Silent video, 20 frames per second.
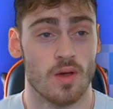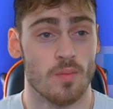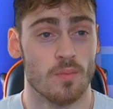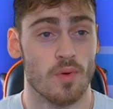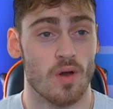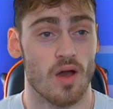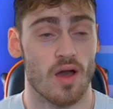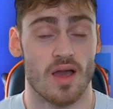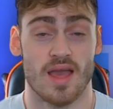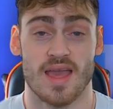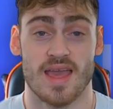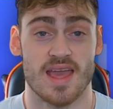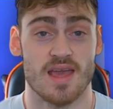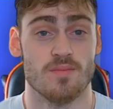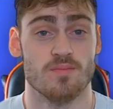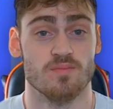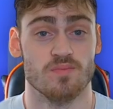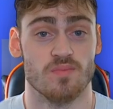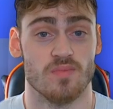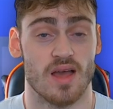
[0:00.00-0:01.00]
but
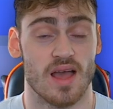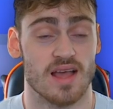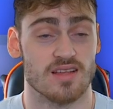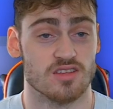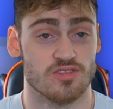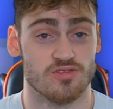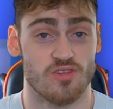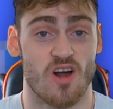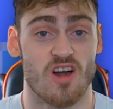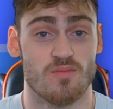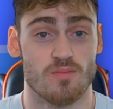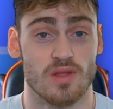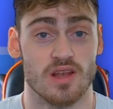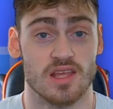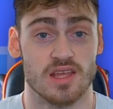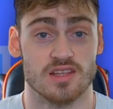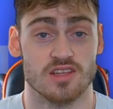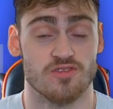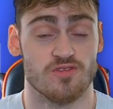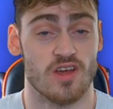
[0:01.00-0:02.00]
him as a 5
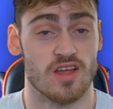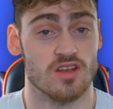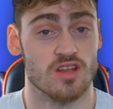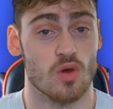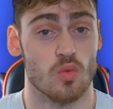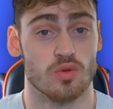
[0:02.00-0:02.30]
million defender